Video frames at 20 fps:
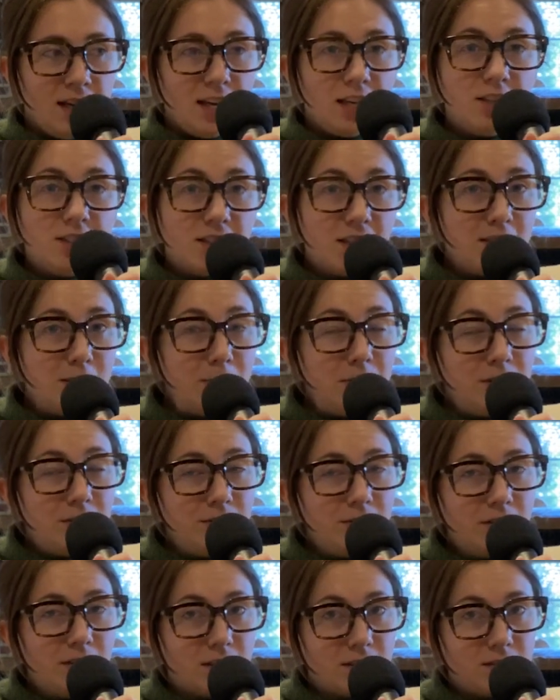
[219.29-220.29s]
And she hasn't been
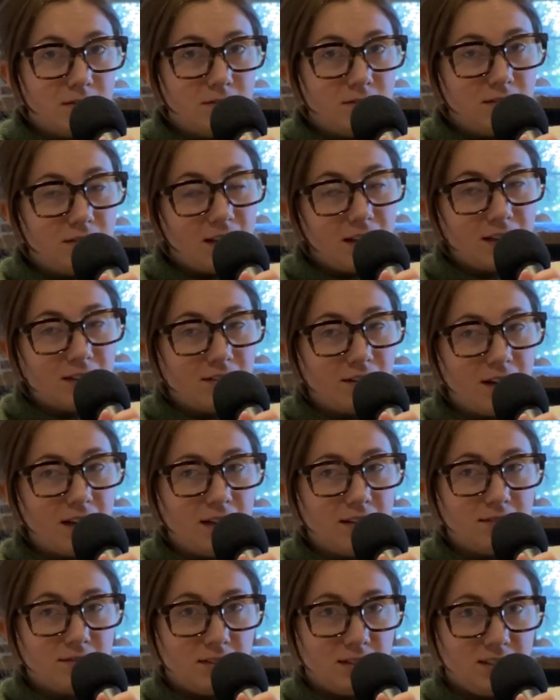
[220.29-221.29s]
doing that
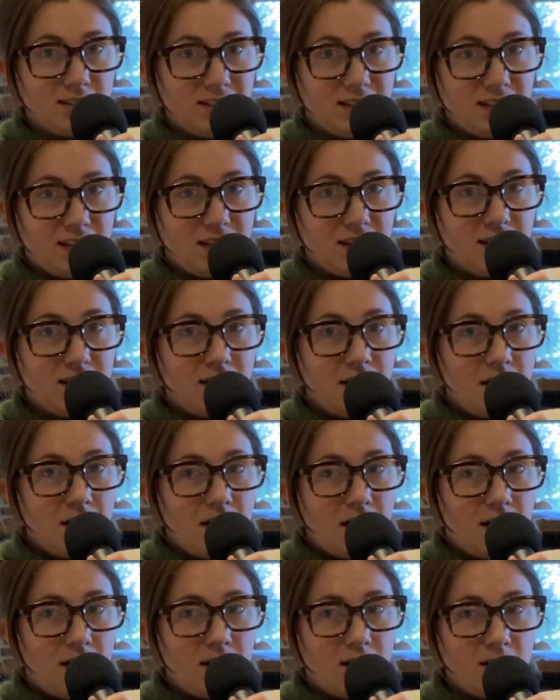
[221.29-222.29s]
great recently.
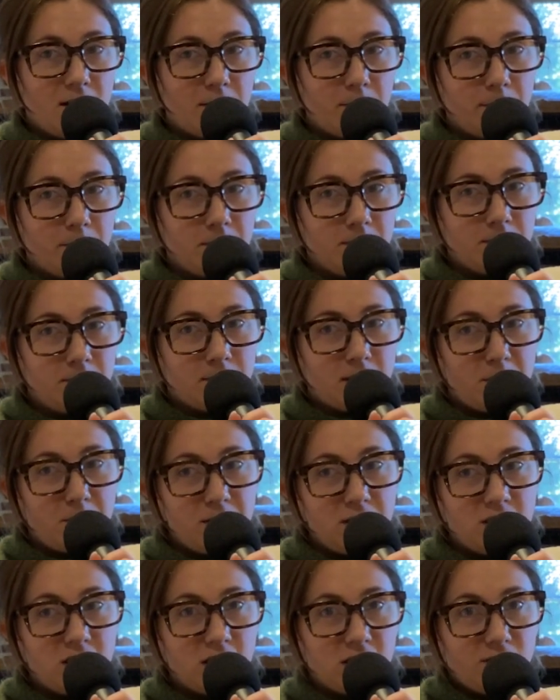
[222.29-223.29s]
I
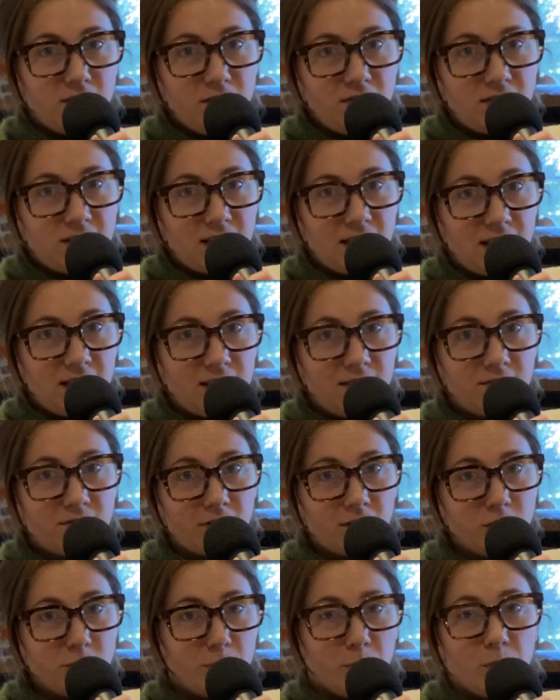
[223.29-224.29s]
mean, she's 15.
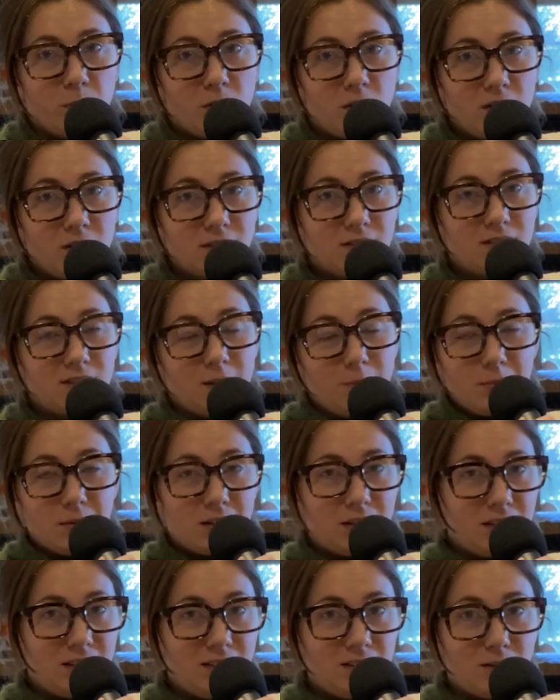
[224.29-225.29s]
French bulldogs
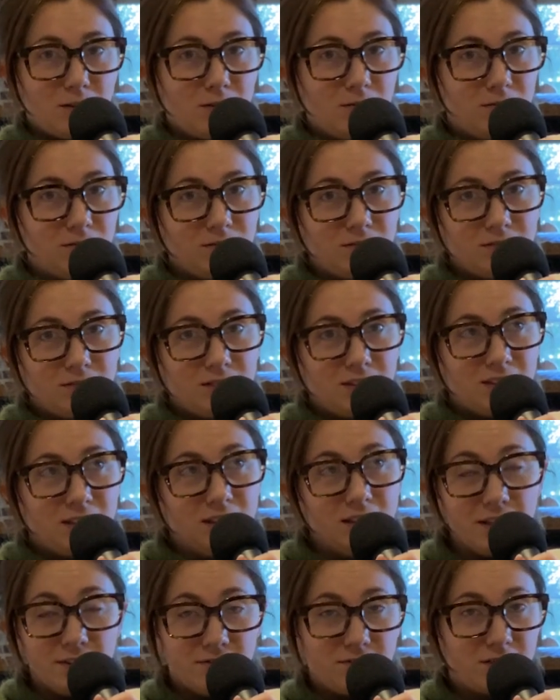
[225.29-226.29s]
typically don't
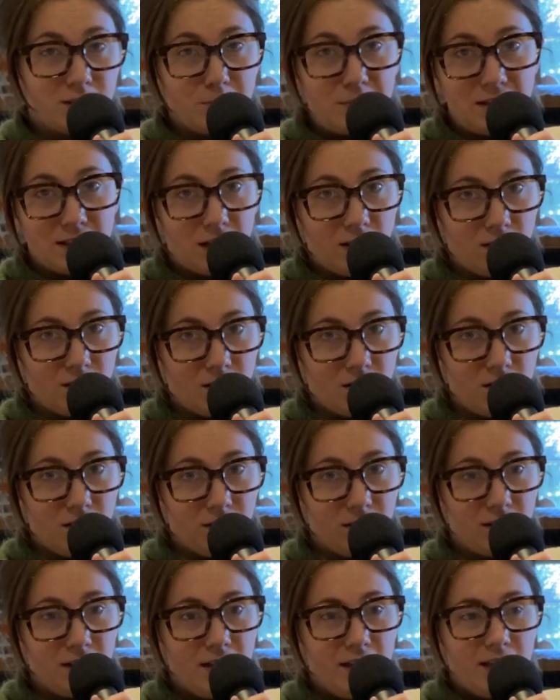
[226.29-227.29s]
live to be that long.